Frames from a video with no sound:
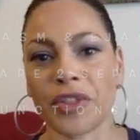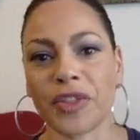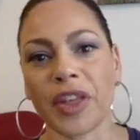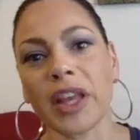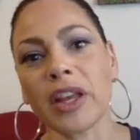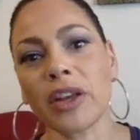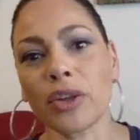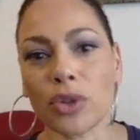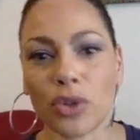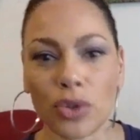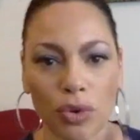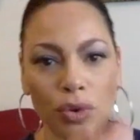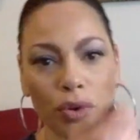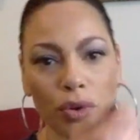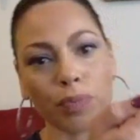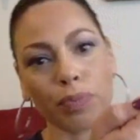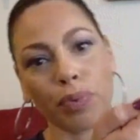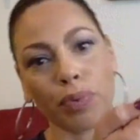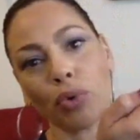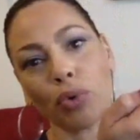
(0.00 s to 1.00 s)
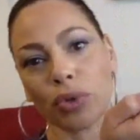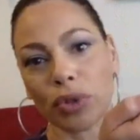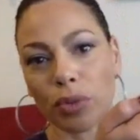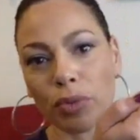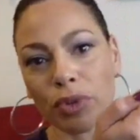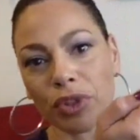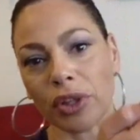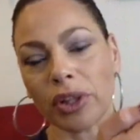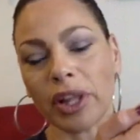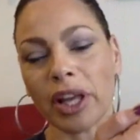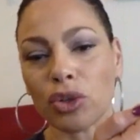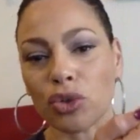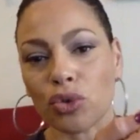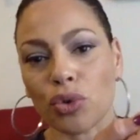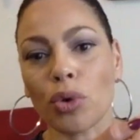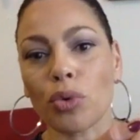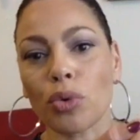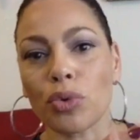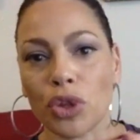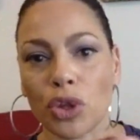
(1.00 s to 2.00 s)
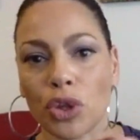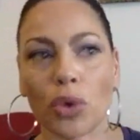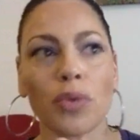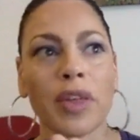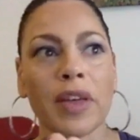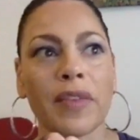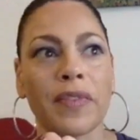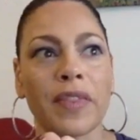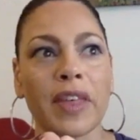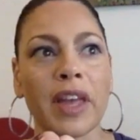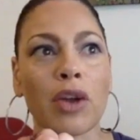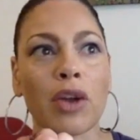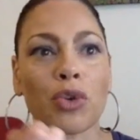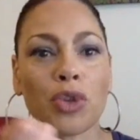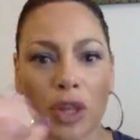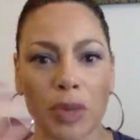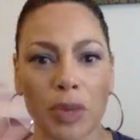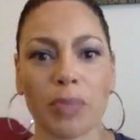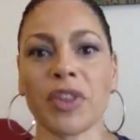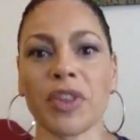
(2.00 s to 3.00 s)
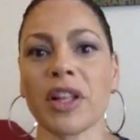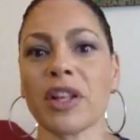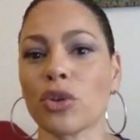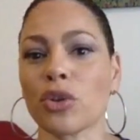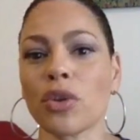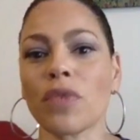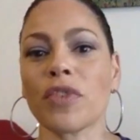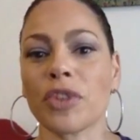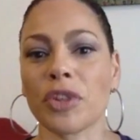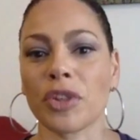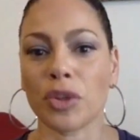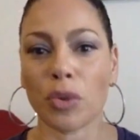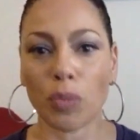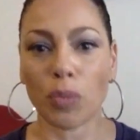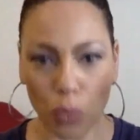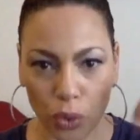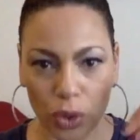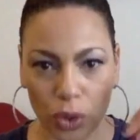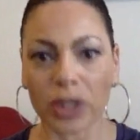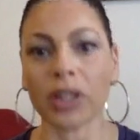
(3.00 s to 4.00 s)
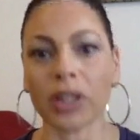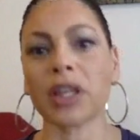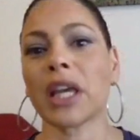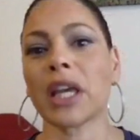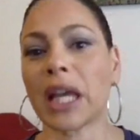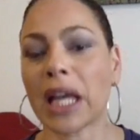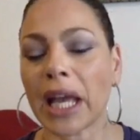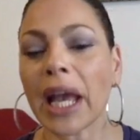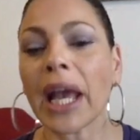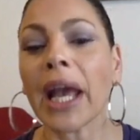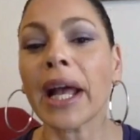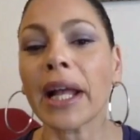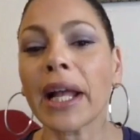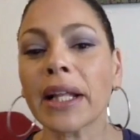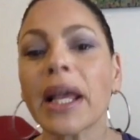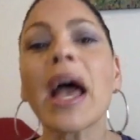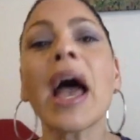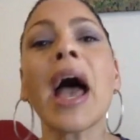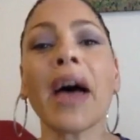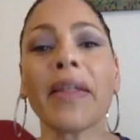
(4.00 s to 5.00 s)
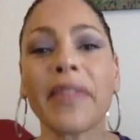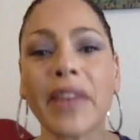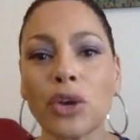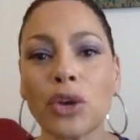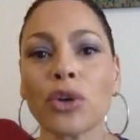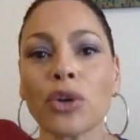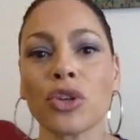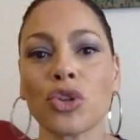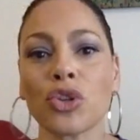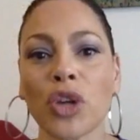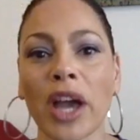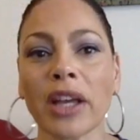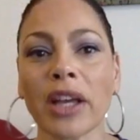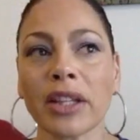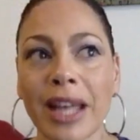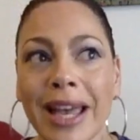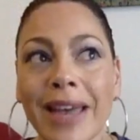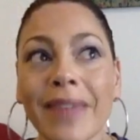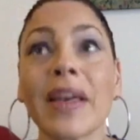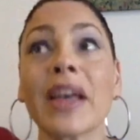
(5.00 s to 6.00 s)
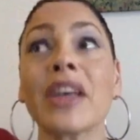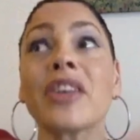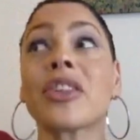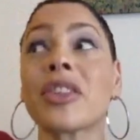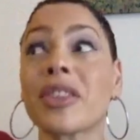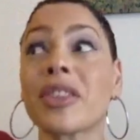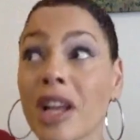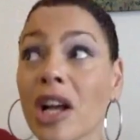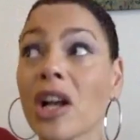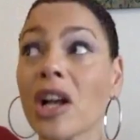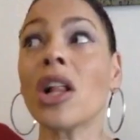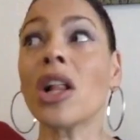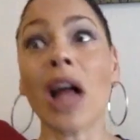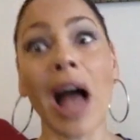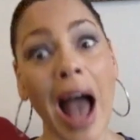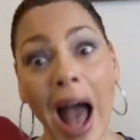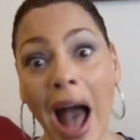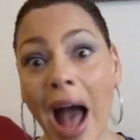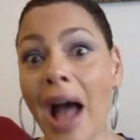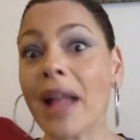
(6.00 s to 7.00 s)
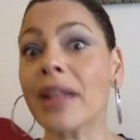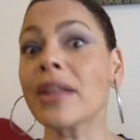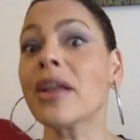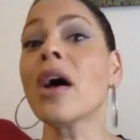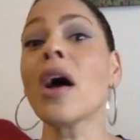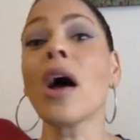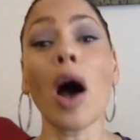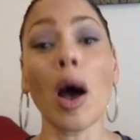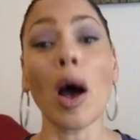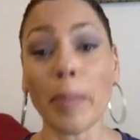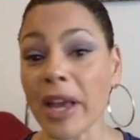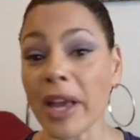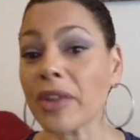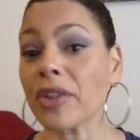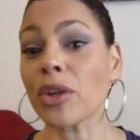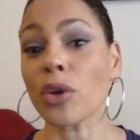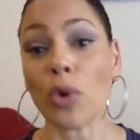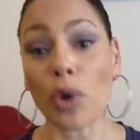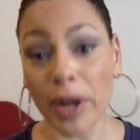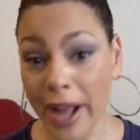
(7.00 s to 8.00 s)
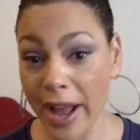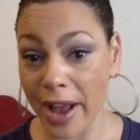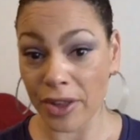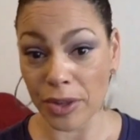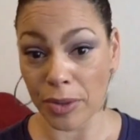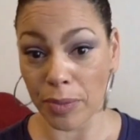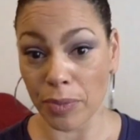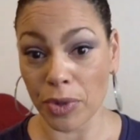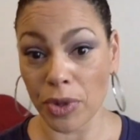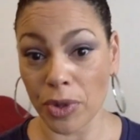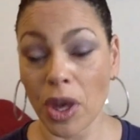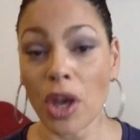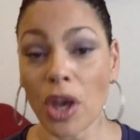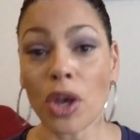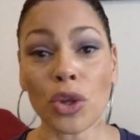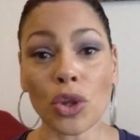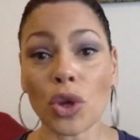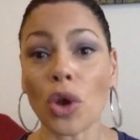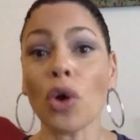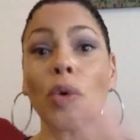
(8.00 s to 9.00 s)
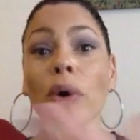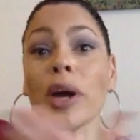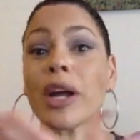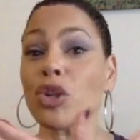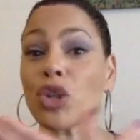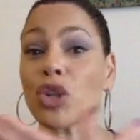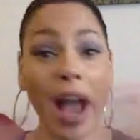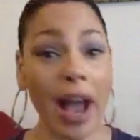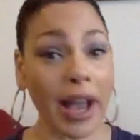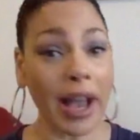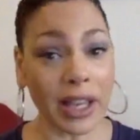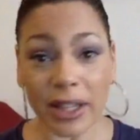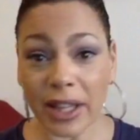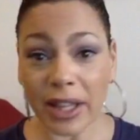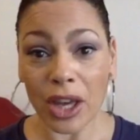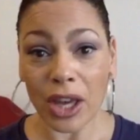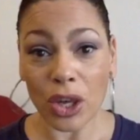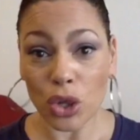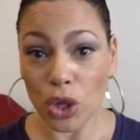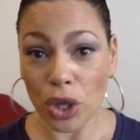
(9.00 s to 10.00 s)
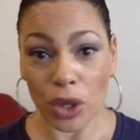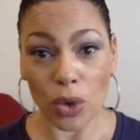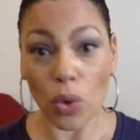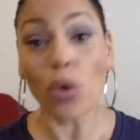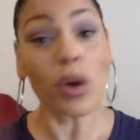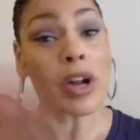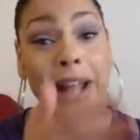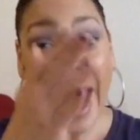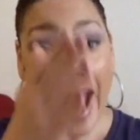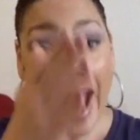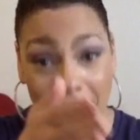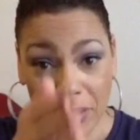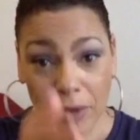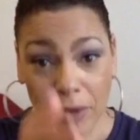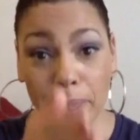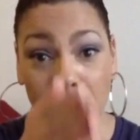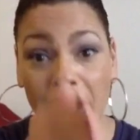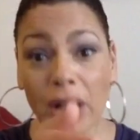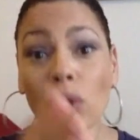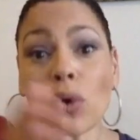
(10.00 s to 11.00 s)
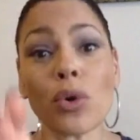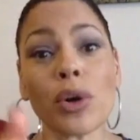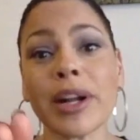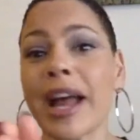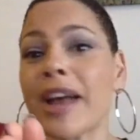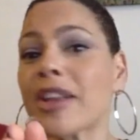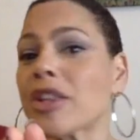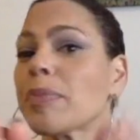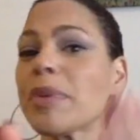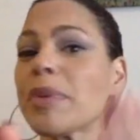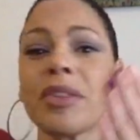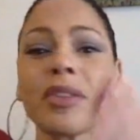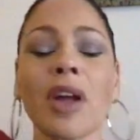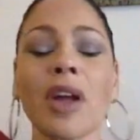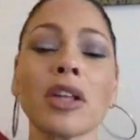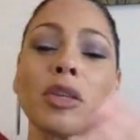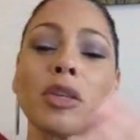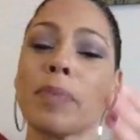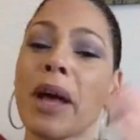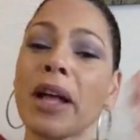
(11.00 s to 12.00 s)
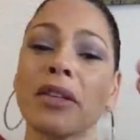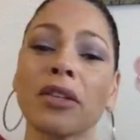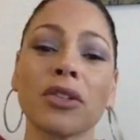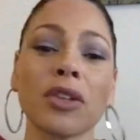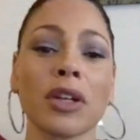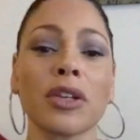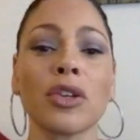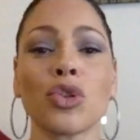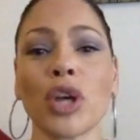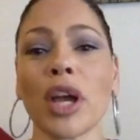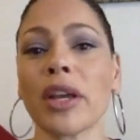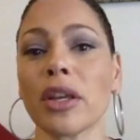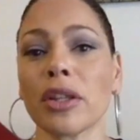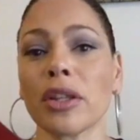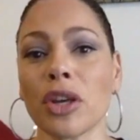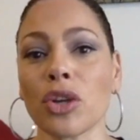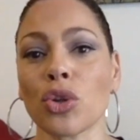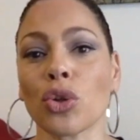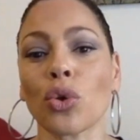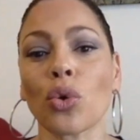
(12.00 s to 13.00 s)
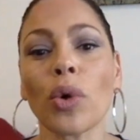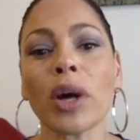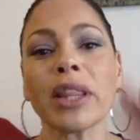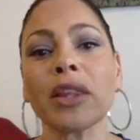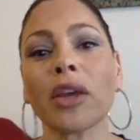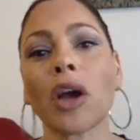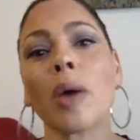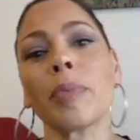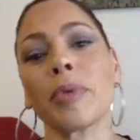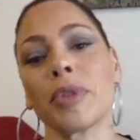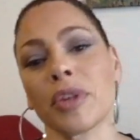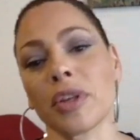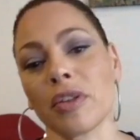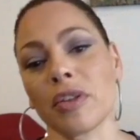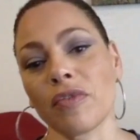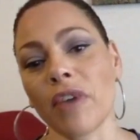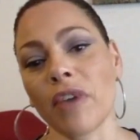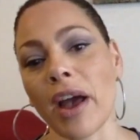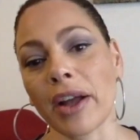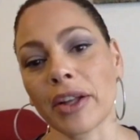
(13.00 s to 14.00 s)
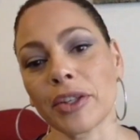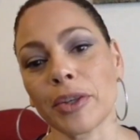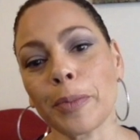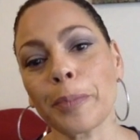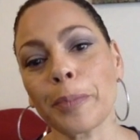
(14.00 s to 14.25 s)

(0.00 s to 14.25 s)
things or poked them with electrodes so that their sympathetic nervous system wouldn't kick in and they couldn't ejaculate, and they still had amazing orgasms. So male orgasm is not dependent on ejaculation. Quite the opposite, in fact.